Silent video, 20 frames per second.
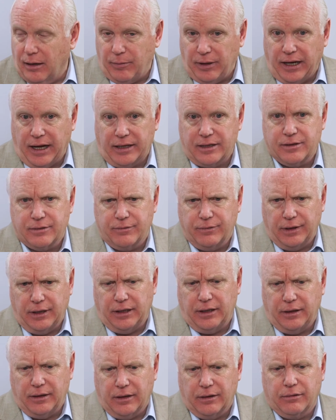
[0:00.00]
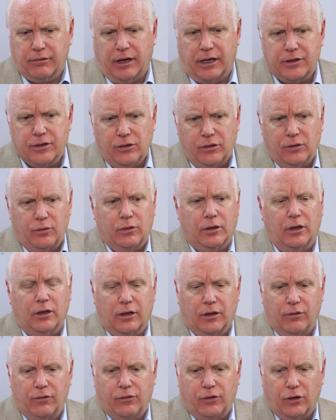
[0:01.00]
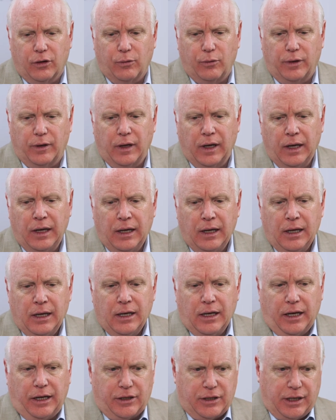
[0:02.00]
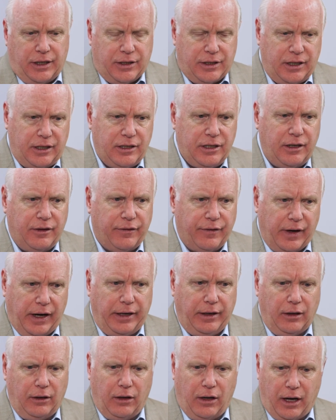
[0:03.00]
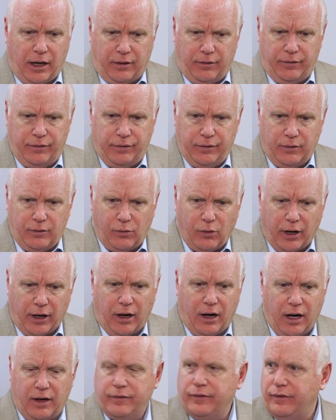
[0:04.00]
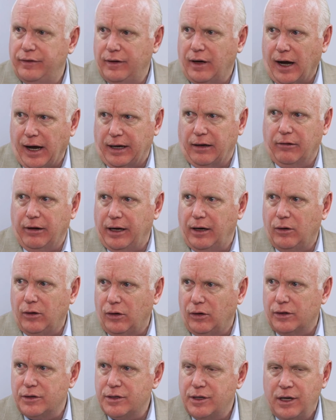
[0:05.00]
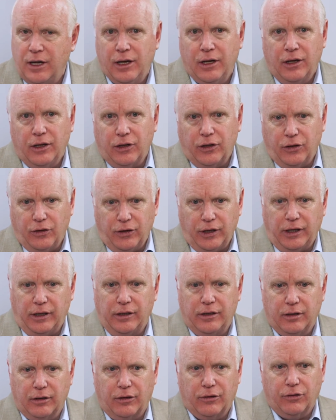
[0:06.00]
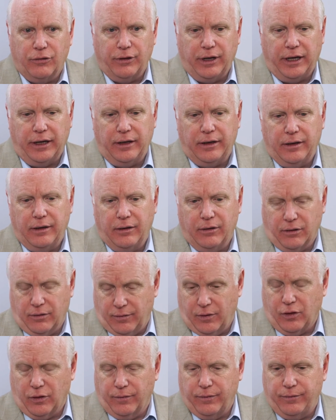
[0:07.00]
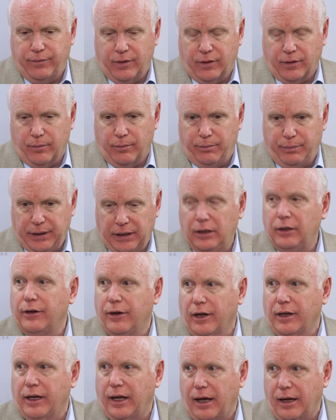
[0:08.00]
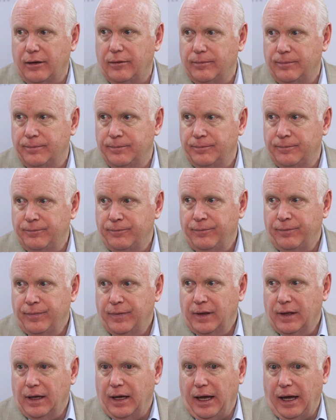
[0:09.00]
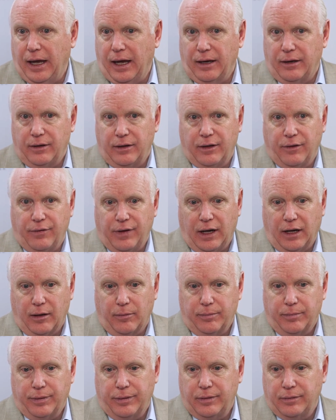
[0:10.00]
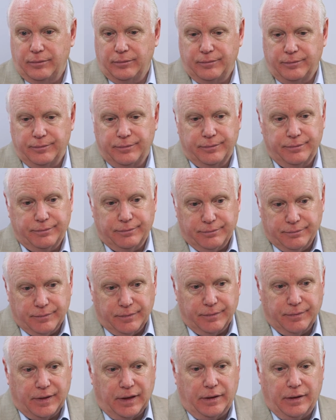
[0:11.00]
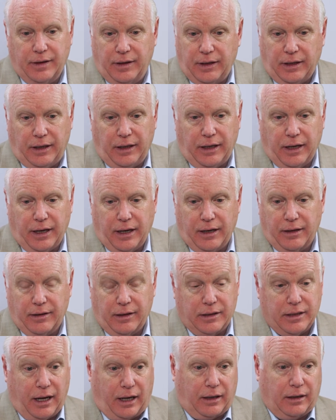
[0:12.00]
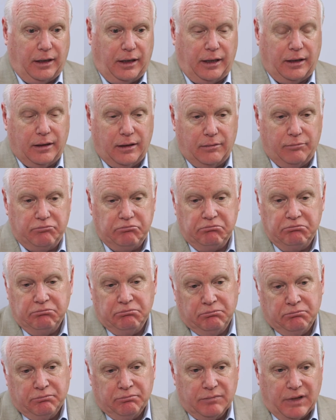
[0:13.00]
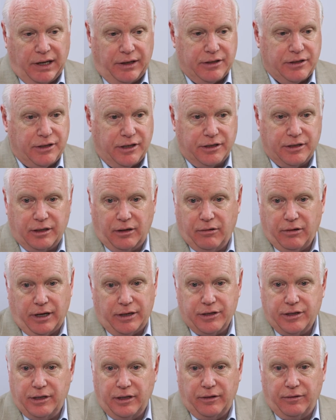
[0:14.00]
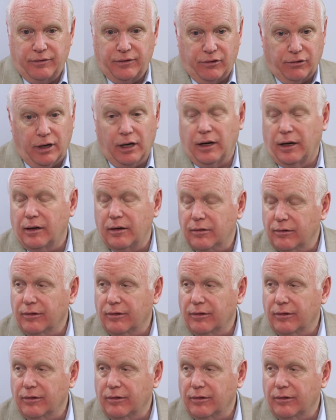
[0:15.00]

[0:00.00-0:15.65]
I mean, that's really the threshold we're looking for. It's easy to find a lot of one-off high-grade holes. You need to create or build on that and develop the technique. It's just a question of drilling,